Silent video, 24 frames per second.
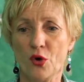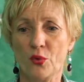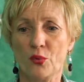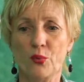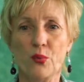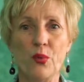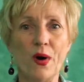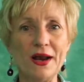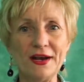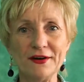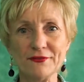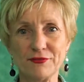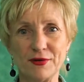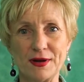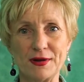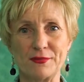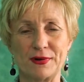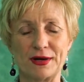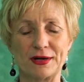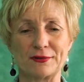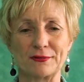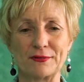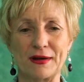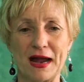What if we
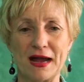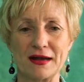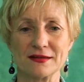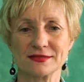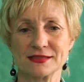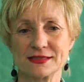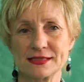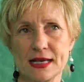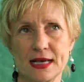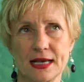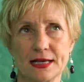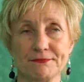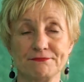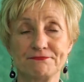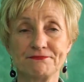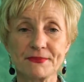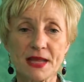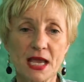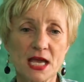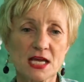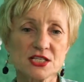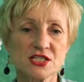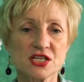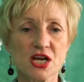went around saying,
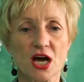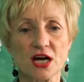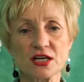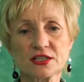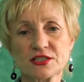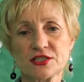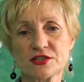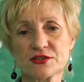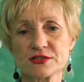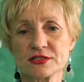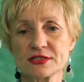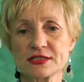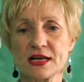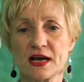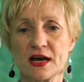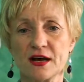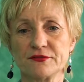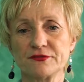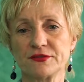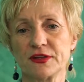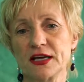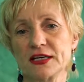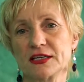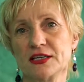talk to
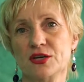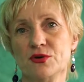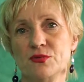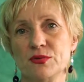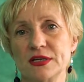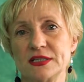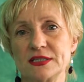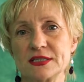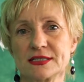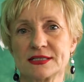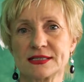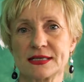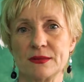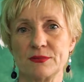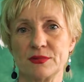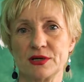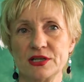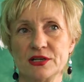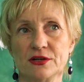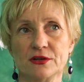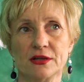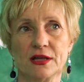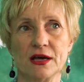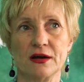yourself like you would to
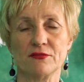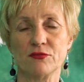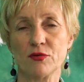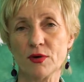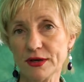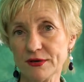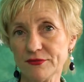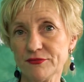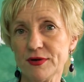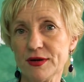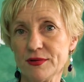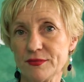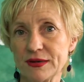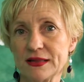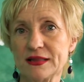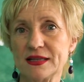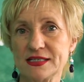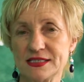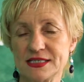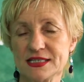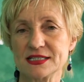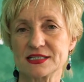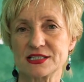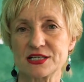someone you love? What if we
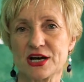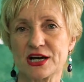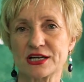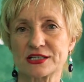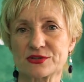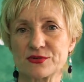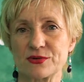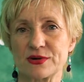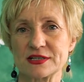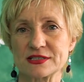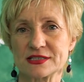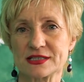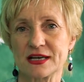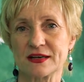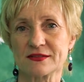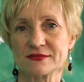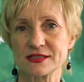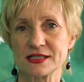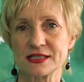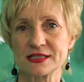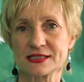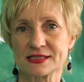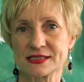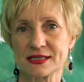really did talk to
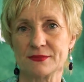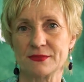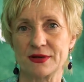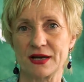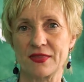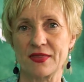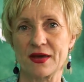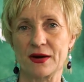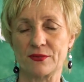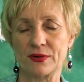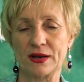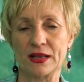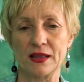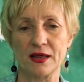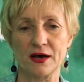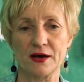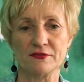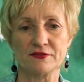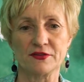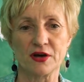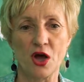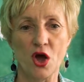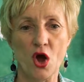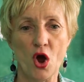ourselves like somebody that we
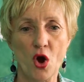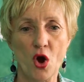love?